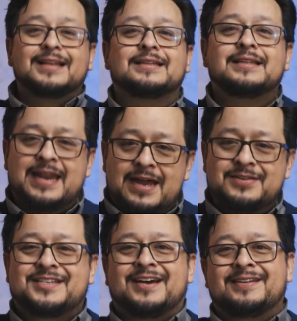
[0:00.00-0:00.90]
Lay down,
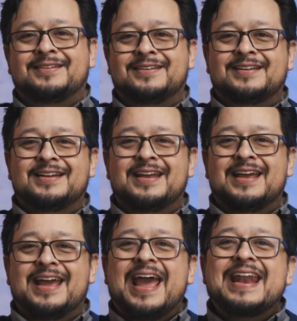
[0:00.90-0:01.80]
son.
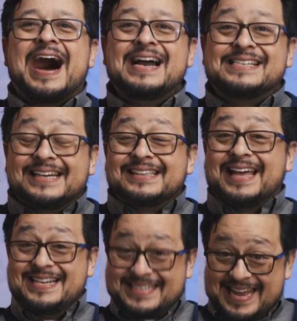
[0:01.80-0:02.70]
And Isaac
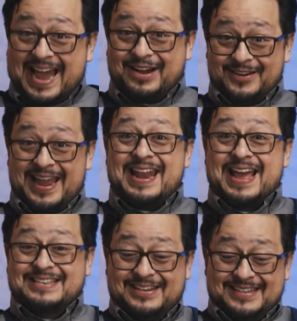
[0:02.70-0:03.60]
lays down. And
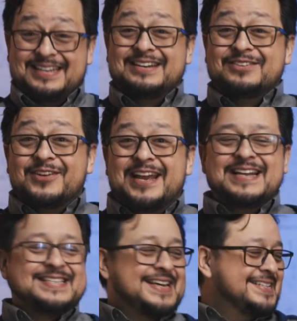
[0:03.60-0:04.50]
as you continue to read,
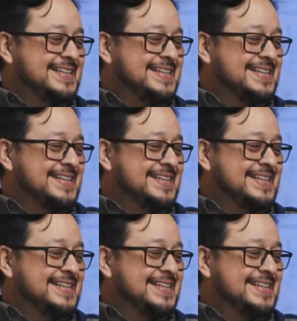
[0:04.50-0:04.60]
it says